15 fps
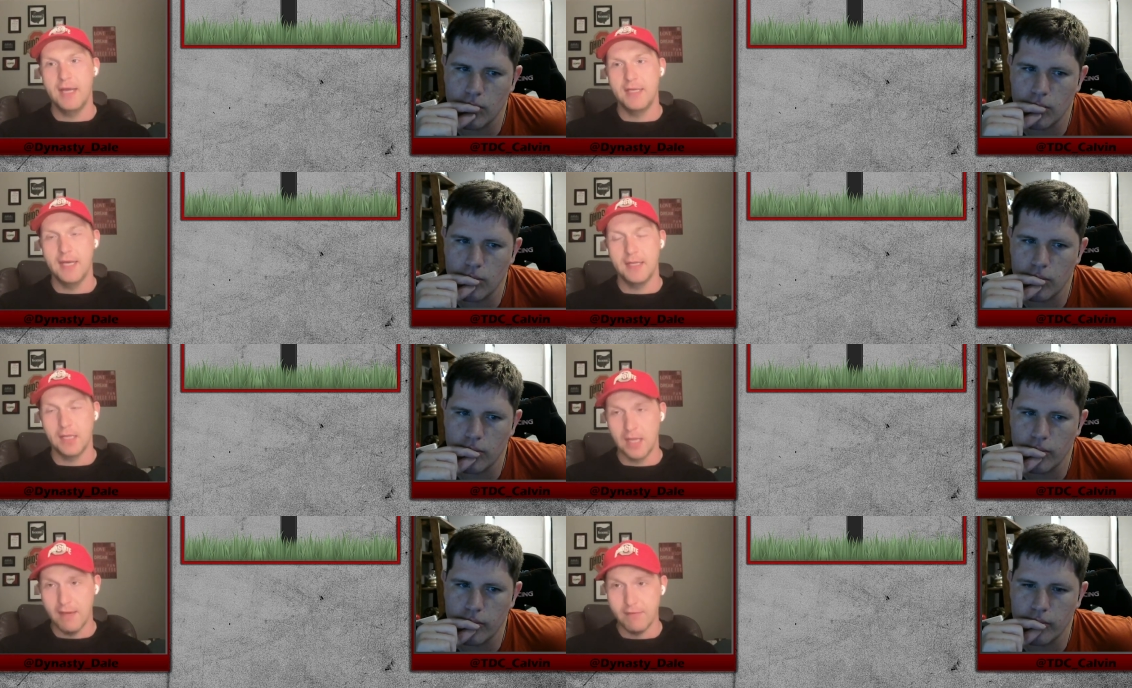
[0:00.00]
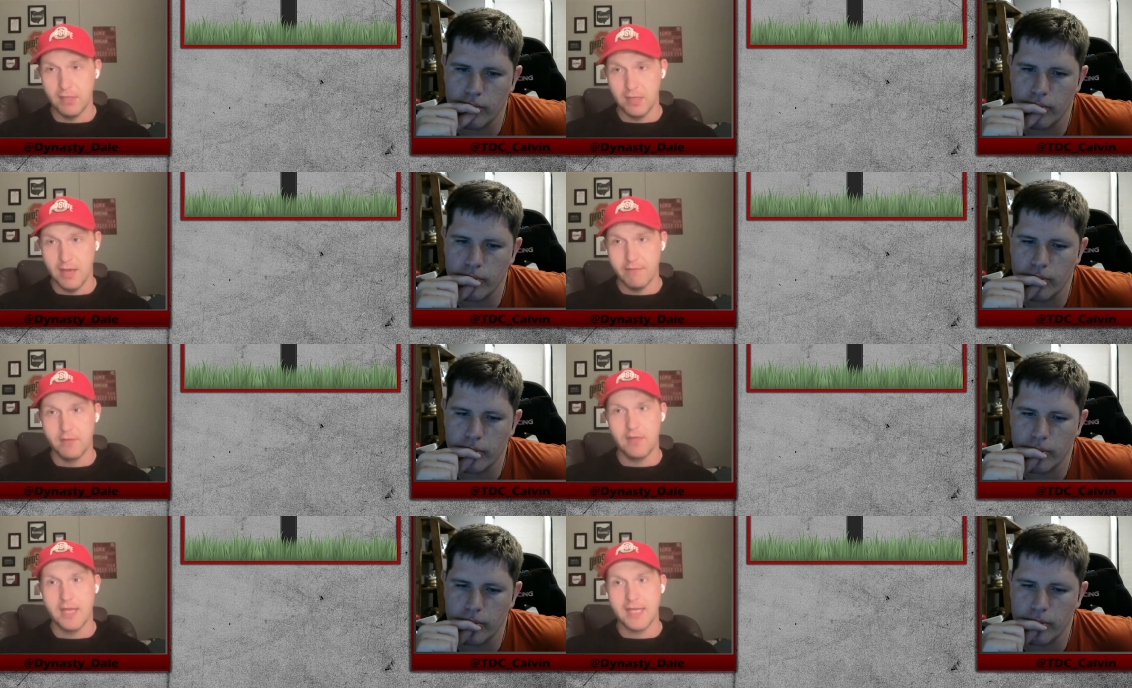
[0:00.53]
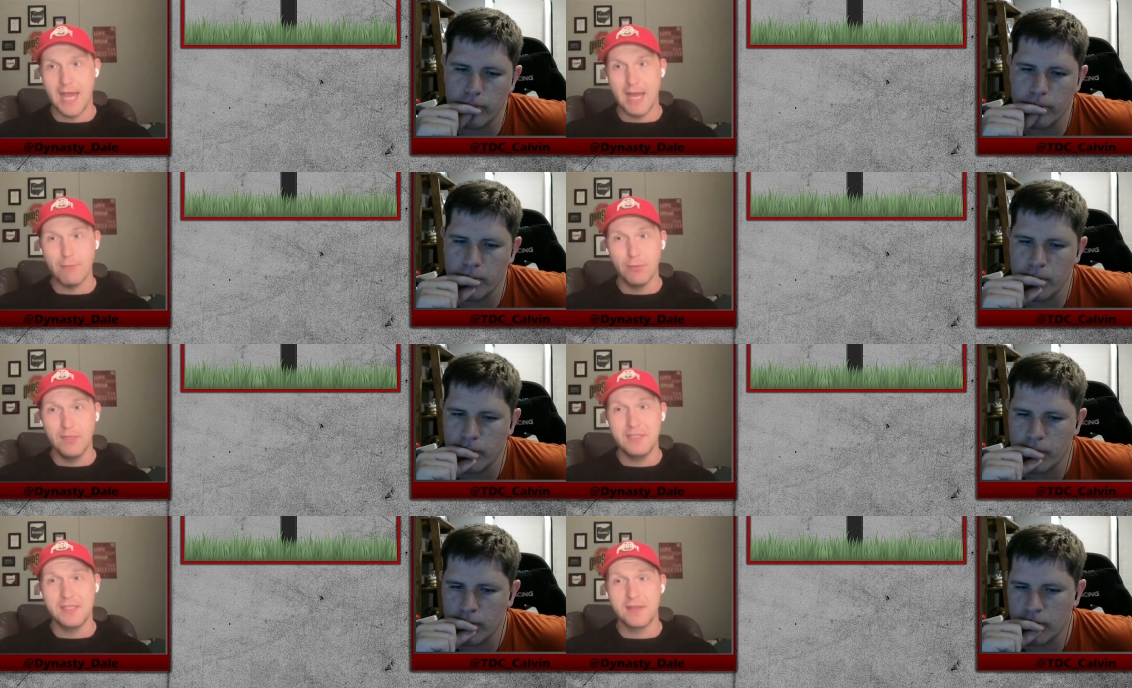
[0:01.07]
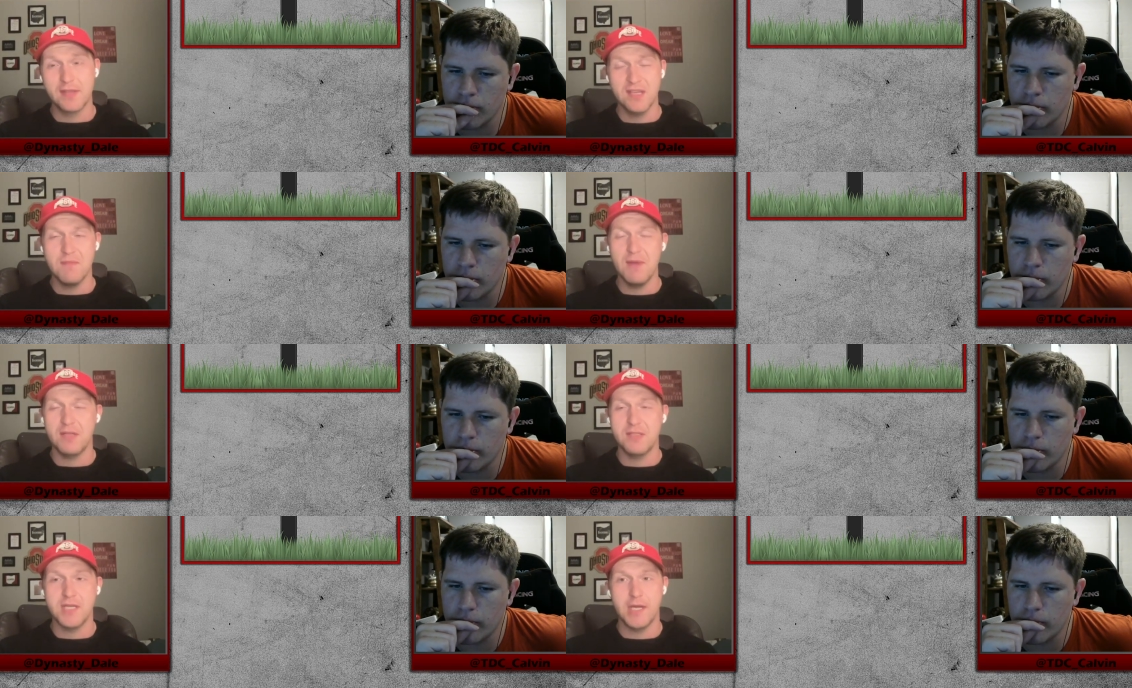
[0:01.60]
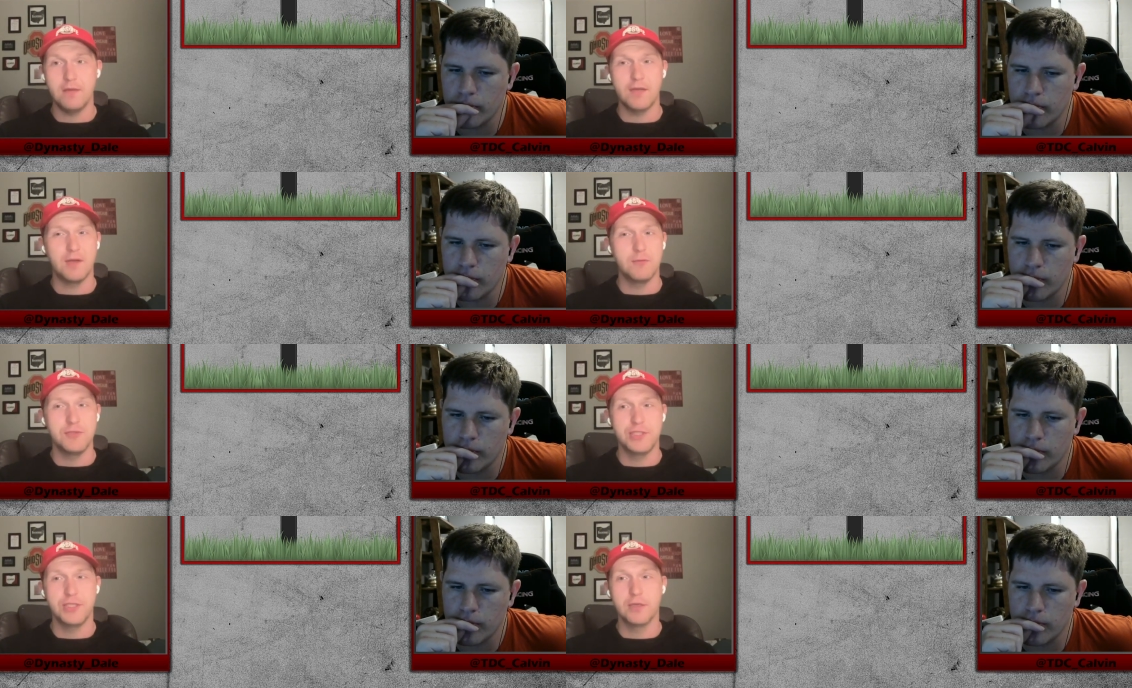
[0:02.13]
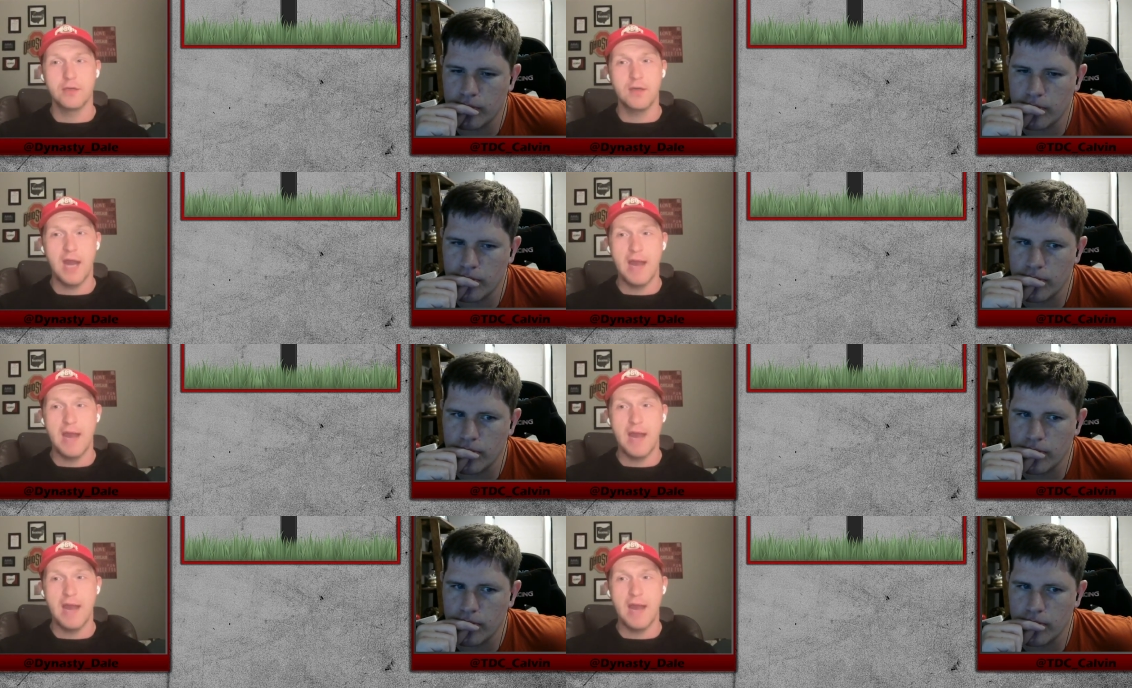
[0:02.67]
Speaker 1: at like I really did think about Tyler Allgeier.